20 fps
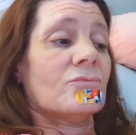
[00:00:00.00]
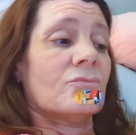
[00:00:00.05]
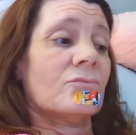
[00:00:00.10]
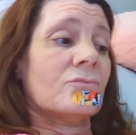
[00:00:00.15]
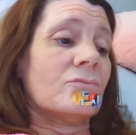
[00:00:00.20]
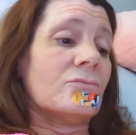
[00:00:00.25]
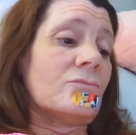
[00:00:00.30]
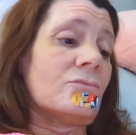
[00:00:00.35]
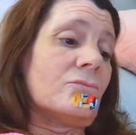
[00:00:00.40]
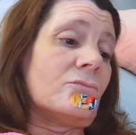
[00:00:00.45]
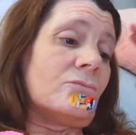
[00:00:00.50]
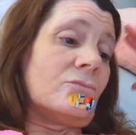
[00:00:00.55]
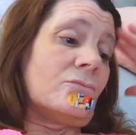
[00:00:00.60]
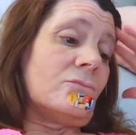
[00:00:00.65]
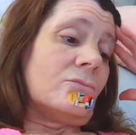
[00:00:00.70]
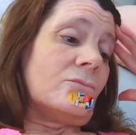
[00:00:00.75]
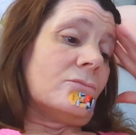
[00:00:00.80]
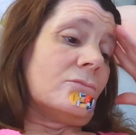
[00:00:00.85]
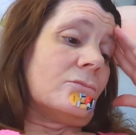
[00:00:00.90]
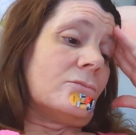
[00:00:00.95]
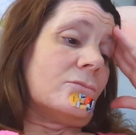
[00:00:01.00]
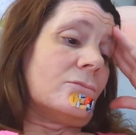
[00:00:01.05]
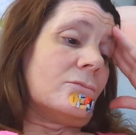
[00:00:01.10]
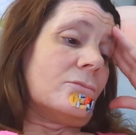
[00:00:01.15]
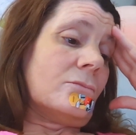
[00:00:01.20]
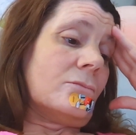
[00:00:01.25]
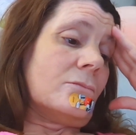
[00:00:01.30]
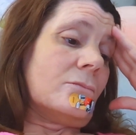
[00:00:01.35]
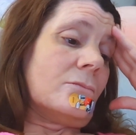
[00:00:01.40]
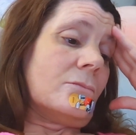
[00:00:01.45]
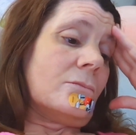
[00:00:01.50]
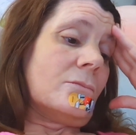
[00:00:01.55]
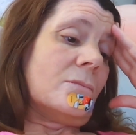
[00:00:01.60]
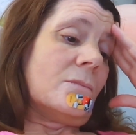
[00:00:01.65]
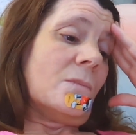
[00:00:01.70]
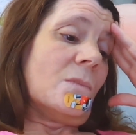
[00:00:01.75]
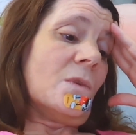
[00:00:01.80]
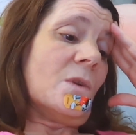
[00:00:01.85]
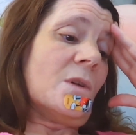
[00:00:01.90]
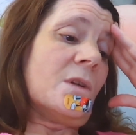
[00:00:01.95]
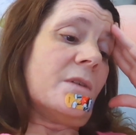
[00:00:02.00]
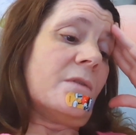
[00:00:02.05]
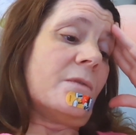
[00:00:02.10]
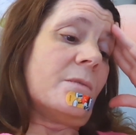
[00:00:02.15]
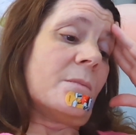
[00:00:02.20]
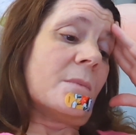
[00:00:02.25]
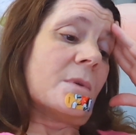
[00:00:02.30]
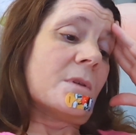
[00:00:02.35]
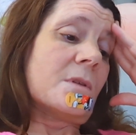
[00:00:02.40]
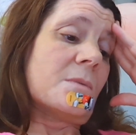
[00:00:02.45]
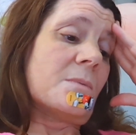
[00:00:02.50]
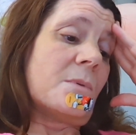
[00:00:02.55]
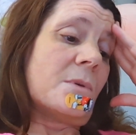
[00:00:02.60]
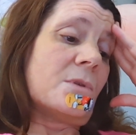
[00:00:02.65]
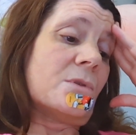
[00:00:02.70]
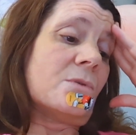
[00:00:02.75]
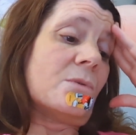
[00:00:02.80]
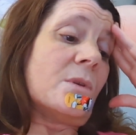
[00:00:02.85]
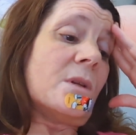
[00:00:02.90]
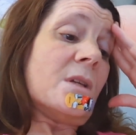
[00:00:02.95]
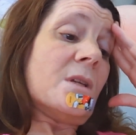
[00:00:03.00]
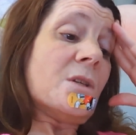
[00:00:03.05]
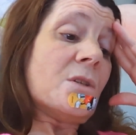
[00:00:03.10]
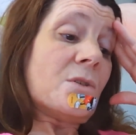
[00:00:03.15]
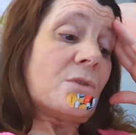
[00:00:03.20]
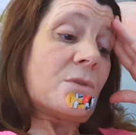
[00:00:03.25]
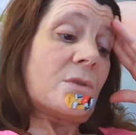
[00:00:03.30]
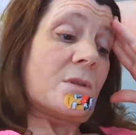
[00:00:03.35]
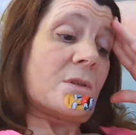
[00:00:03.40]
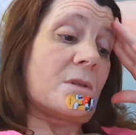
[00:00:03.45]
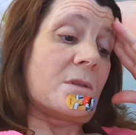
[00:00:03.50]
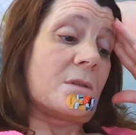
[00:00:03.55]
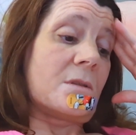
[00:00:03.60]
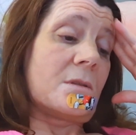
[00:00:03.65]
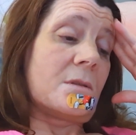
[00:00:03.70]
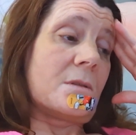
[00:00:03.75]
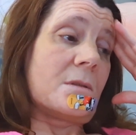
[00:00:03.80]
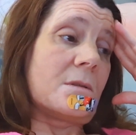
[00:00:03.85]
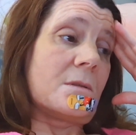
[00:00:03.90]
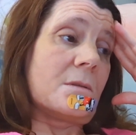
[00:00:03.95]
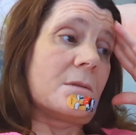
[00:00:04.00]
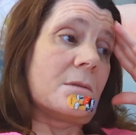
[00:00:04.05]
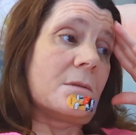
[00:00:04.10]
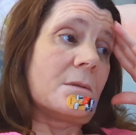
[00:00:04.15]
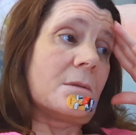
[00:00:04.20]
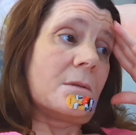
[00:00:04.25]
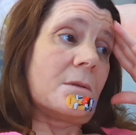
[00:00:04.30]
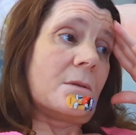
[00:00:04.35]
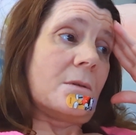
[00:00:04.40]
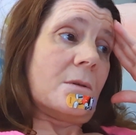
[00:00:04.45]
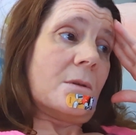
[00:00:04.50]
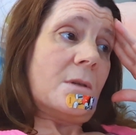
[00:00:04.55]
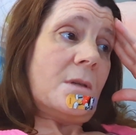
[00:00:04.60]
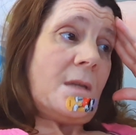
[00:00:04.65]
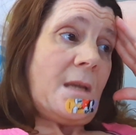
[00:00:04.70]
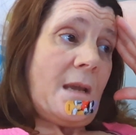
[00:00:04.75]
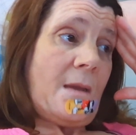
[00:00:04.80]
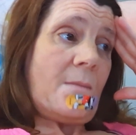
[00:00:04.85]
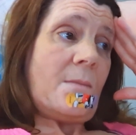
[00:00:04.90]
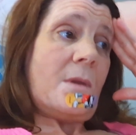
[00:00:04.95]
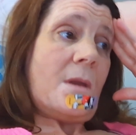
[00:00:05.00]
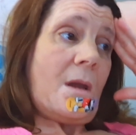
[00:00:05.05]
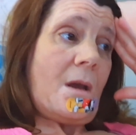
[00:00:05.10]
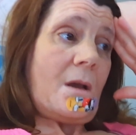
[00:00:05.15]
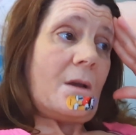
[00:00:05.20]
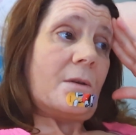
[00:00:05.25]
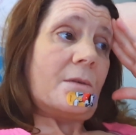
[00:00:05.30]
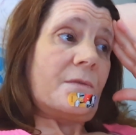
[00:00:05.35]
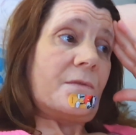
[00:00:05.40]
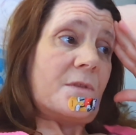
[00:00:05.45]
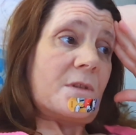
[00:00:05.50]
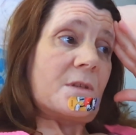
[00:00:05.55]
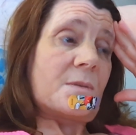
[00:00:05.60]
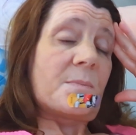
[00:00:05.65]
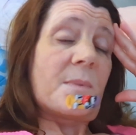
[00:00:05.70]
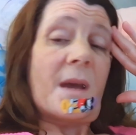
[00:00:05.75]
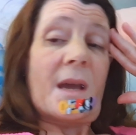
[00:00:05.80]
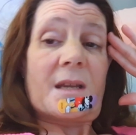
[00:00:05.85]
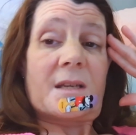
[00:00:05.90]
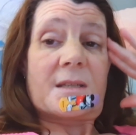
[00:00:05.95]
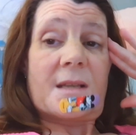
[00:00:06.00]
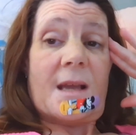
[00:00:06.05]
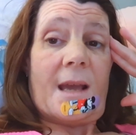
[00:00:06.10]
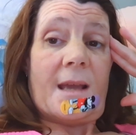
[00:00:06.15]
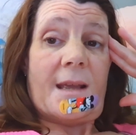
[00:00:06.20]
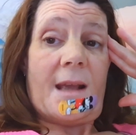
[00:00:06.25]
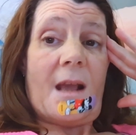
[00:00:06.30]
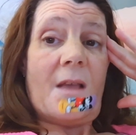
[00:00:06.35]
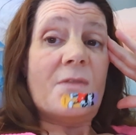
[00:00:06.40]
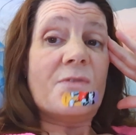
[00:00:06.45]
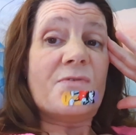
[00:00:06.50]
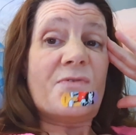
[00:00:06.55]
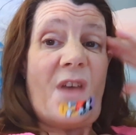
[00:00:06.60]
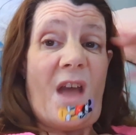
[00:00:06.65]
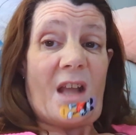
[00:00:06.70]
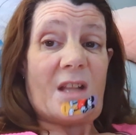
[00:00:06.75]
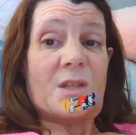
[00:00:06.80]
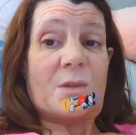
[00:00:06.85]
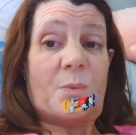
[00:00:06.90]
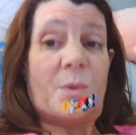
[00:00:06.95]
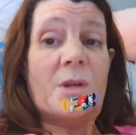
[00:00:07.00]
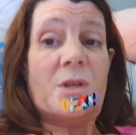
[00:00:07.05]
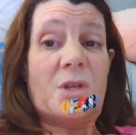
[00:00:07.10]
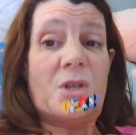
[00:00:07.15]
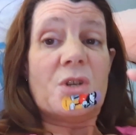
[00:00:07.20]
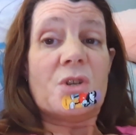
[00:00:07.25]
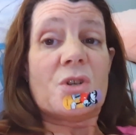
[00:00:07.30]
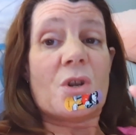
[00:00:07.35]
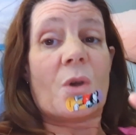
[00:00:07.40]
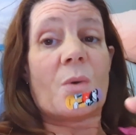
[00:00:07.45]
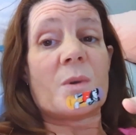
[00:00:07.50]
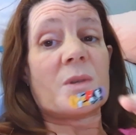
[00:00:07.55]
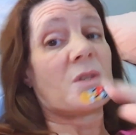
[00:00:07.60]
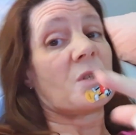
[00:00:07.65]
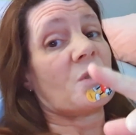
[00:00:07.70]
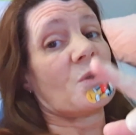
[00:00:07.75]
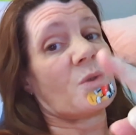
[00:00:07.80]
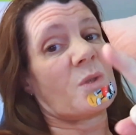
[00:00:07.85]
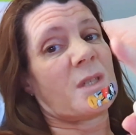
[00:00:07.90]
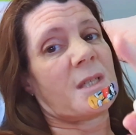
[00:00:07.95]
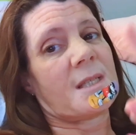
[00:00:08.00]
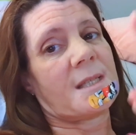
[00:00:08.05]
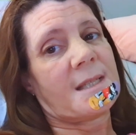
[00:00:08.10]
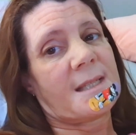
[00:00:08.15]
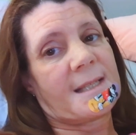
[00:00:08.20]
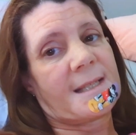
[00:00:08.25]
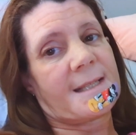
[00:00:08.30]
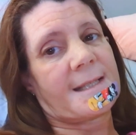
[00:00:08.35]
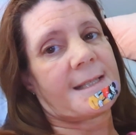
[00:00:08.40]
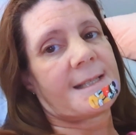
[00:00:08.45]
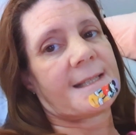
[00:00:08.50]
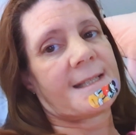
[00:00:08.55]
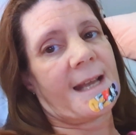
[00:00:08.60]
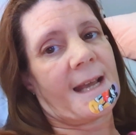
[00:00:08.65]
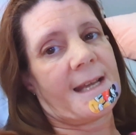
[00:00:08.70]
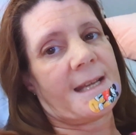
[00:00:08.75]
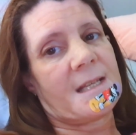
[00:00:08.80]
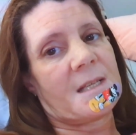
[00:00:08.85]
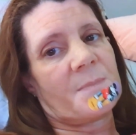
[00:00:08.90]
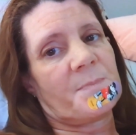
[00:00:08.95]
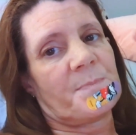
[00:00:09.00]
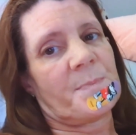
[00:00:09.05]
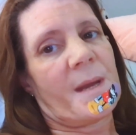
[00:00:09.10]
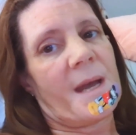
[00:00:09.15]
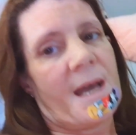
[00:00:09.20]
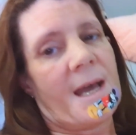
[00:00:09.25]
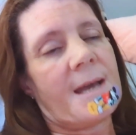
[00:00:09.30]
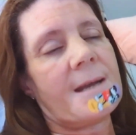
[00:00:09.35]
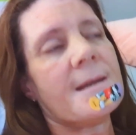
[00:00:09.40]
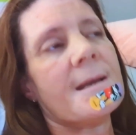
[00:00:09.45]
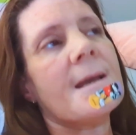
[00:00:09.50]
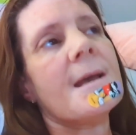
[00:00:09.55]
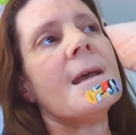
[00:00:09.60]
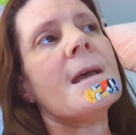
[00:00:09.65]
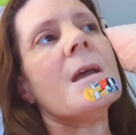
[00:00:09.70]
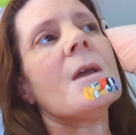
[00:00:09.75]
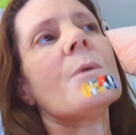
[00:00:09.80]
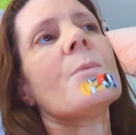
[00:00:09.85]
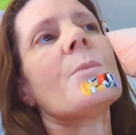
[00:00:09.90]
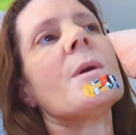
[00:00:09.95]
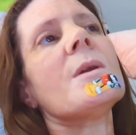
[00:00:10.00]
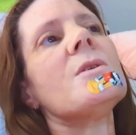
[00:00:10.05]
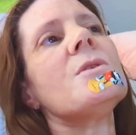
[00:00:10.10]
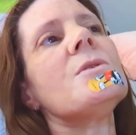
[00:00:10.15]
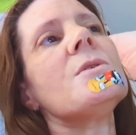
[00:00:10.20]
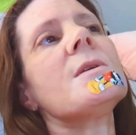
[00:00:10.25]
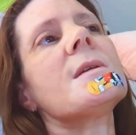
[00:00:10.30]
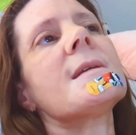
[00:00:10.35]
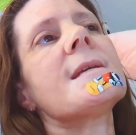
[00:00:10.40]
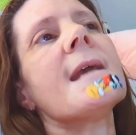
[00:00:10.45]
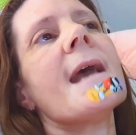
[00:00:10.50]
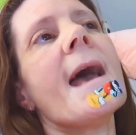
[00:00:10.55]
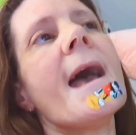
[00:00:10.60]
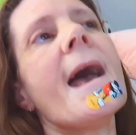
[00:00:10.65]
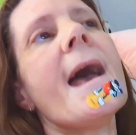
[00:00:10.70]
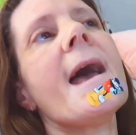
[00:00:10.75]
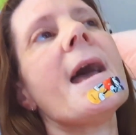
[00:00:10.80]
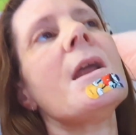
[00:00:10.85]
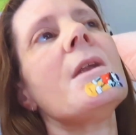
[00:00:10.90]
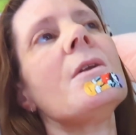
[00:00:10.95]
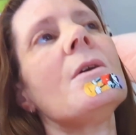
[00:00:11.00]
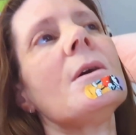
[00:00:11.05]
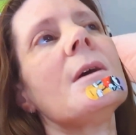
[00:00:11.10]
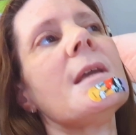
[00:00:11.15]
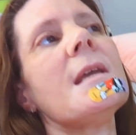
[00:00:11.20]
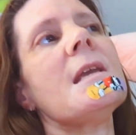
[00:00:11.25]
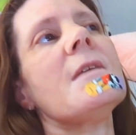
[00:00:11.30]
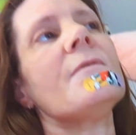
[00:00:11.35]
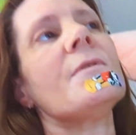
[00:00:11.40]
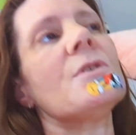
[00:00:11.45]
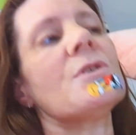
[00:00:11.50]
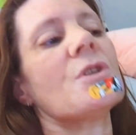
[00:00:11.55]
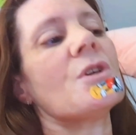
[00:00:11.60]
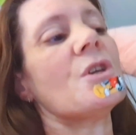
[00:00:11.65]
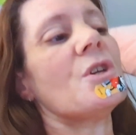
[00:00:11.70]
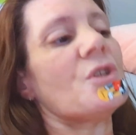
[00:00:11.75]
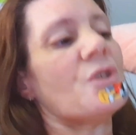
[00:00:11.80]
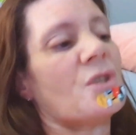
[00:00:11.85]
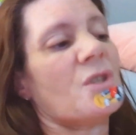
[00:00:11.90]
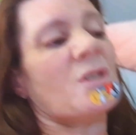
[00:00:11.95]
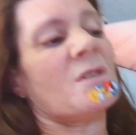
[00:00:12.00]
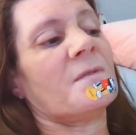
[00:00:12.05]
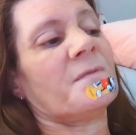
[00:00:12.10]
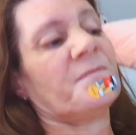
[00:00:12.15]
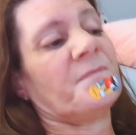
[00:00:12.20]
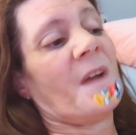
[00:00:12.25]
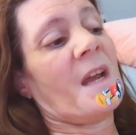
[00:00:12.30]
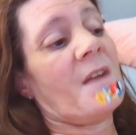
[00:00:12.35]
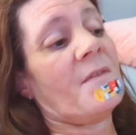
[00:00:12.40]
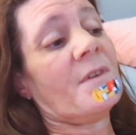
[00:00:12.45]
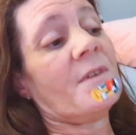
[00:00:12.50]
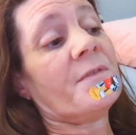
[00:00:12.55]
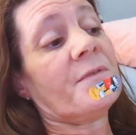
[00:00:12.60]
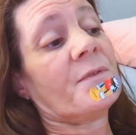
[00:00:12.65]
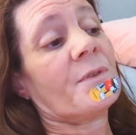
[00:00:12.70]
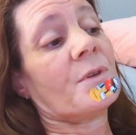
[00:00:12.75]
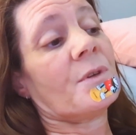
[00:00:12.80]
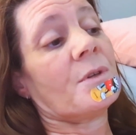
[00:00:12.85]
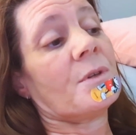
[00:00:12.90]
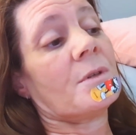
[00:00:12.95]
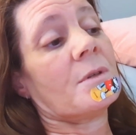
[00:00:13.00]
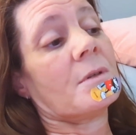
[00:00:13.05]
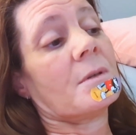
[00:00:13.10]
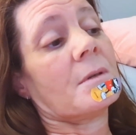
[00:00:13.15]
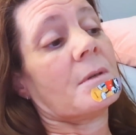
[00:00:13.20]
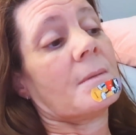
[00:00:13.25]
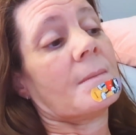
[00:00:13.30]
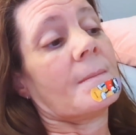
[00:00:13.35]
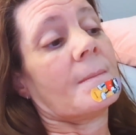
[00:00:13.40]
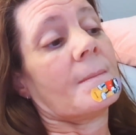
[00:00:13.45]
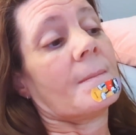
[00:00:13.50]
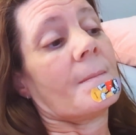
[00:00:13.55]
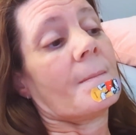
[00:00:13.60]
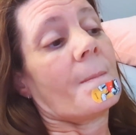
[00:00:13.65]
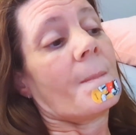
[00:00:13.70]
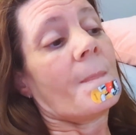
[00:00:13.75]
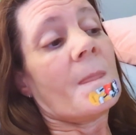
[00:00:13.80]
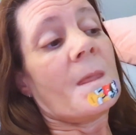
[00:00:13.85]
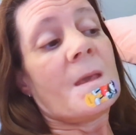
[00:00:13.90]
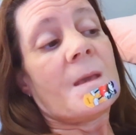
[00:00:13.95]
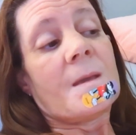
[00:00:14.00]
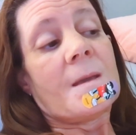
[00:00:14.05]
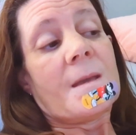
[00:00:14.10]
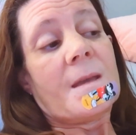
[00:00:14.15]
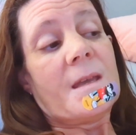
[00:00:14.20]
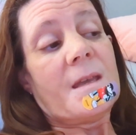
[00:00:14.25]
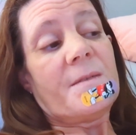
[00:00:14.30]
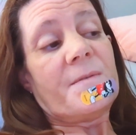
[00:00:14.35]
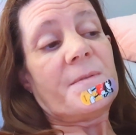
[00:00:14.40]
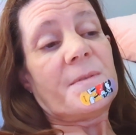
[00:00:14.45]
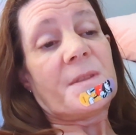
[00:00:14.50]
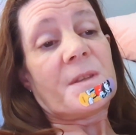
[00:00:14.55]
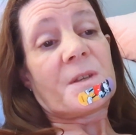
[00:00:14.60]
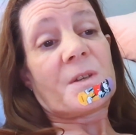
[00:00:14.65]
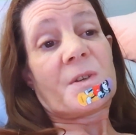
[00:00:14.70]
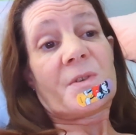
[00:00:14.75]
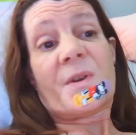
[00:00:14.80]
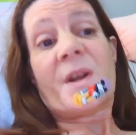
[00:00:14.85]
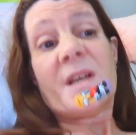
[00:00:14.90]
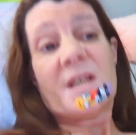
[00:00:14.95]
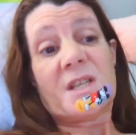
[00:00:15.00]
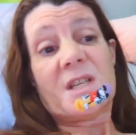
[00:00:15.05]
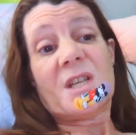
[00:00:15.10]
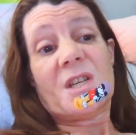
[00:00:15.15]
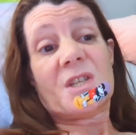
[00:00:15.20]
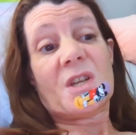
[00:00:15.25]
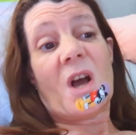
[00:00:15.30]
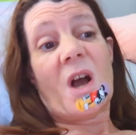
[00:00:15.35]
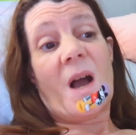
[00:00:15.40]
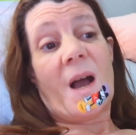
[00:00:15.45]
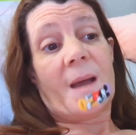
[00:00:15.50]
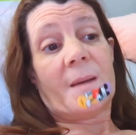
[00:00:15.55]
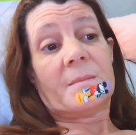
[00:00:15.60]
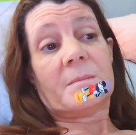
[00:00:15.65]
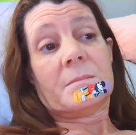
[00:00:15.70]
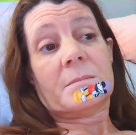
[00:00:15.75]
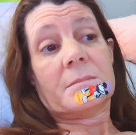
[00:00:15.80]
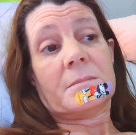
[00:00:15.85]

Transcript: Not even my special interests could get me out of this bad day. And that's when you know as an autistic that the day is bad. When you cannot even turn to your favorite food. Even the crunchy type.